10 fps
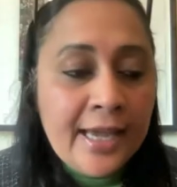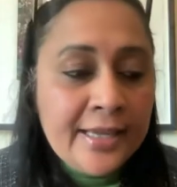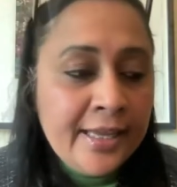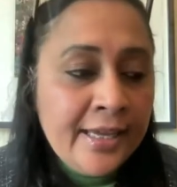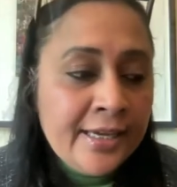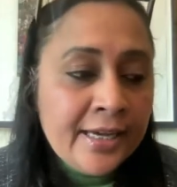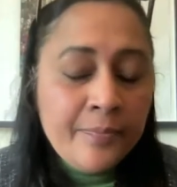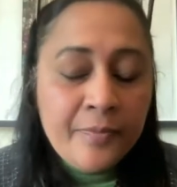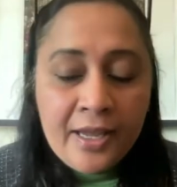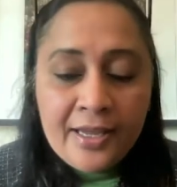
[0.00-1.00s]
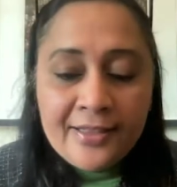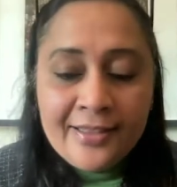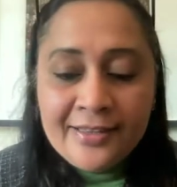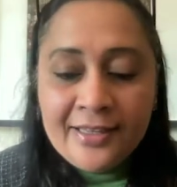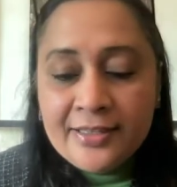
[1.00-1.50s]
I think
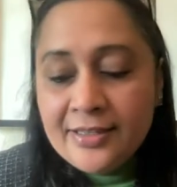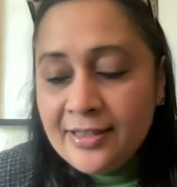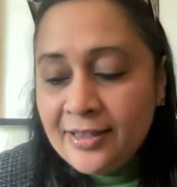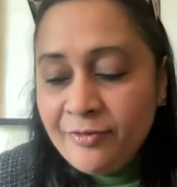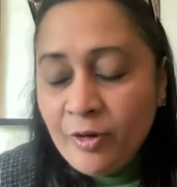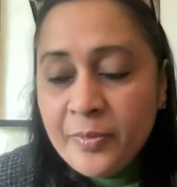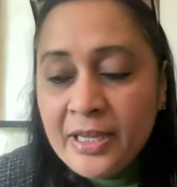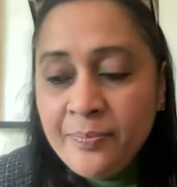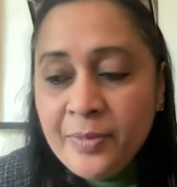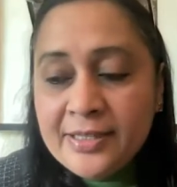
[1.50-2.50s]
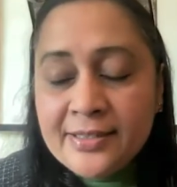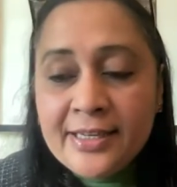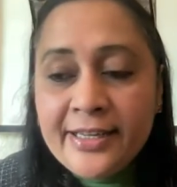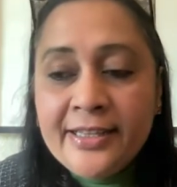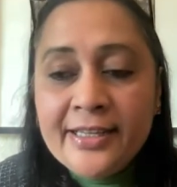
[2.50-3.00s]
for me
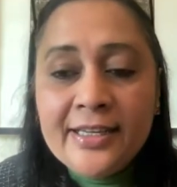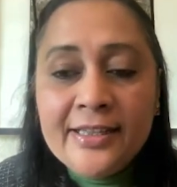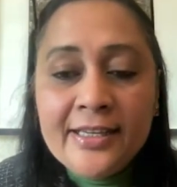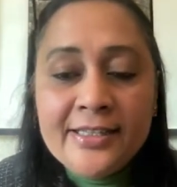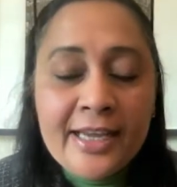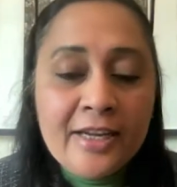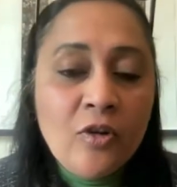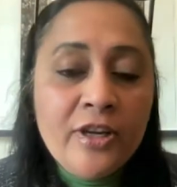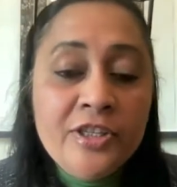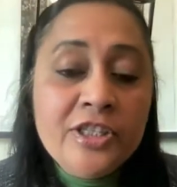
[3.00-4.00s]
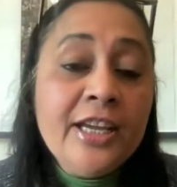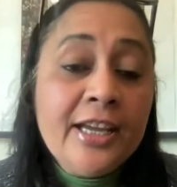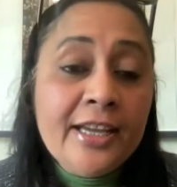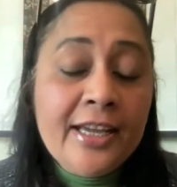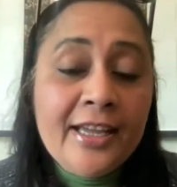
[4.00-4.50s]
personally, the technology
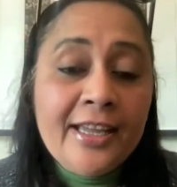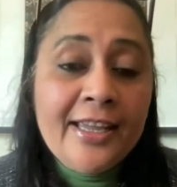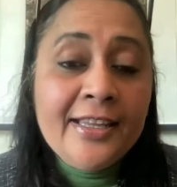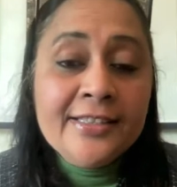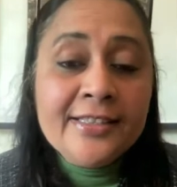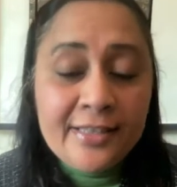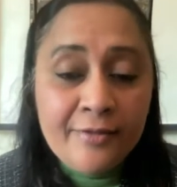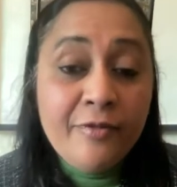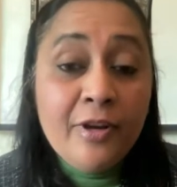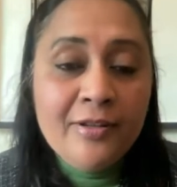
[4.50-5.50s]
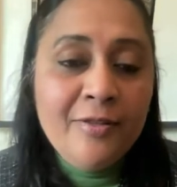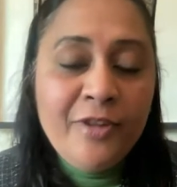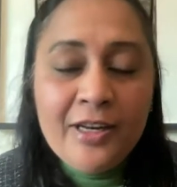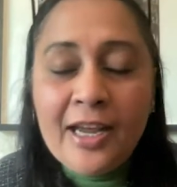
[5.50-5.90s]
is the way.